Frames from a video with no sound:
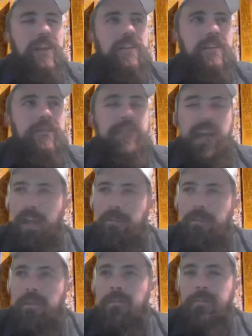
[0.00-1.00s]
have
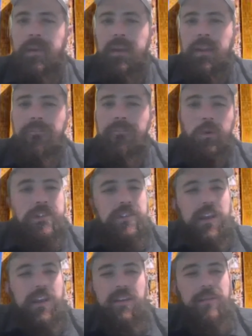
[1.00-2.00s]
tamed a little bit. That Florida
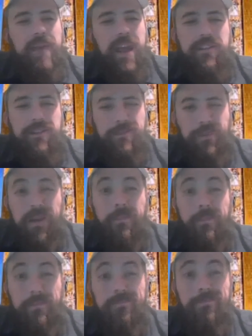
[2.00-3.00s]
State team actually played a
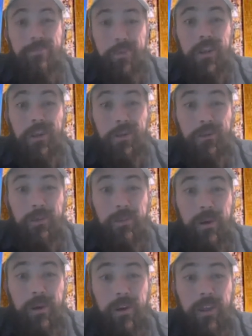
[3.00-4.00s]
pretty good
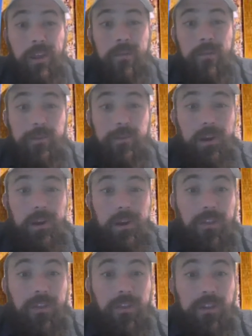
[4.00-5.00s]
football game compared to what I
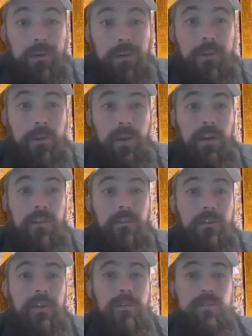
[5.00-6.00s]
thought they were going to put out on the
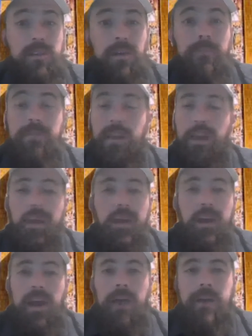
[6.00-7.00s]
field. So
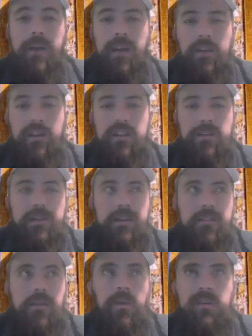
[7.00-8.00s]
I'm not nearly as upset as
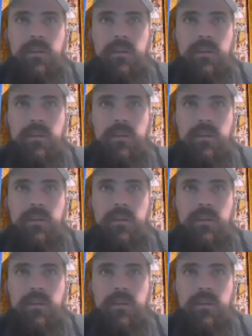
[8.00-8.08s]
I was on